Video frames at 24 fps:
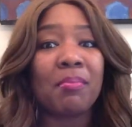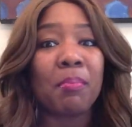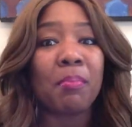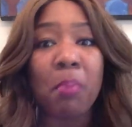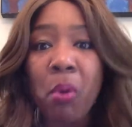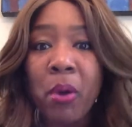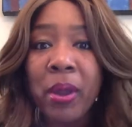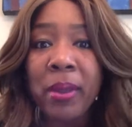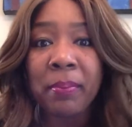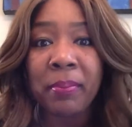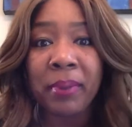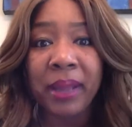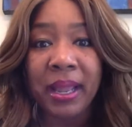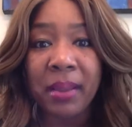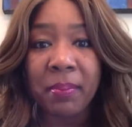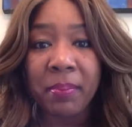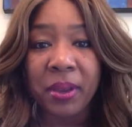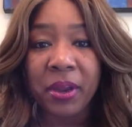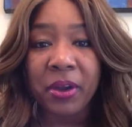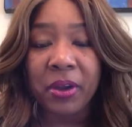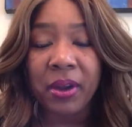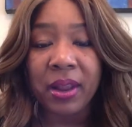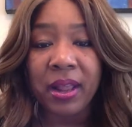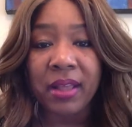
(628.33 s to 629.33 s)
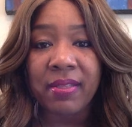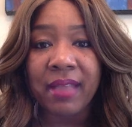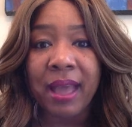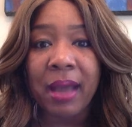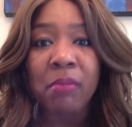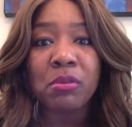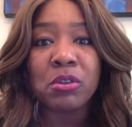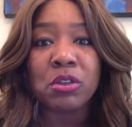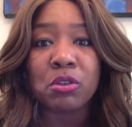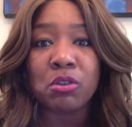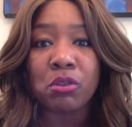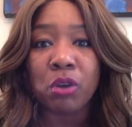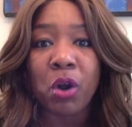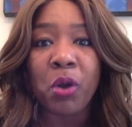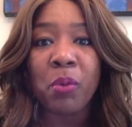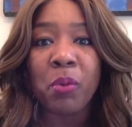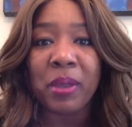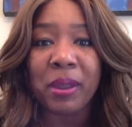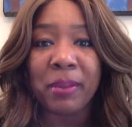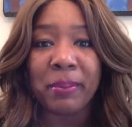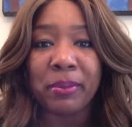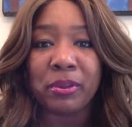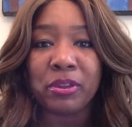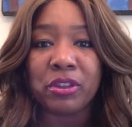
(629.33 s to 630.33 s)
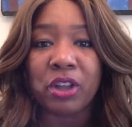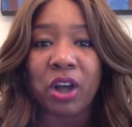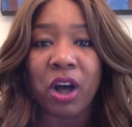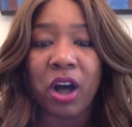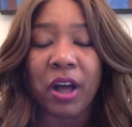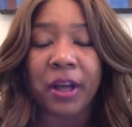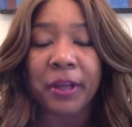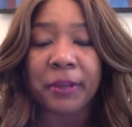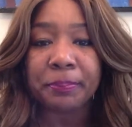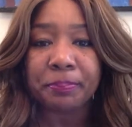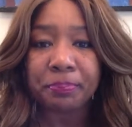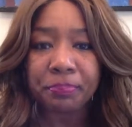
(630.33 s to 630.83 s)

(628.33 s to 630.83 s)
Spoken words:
Point blank, period. That was grown people talk.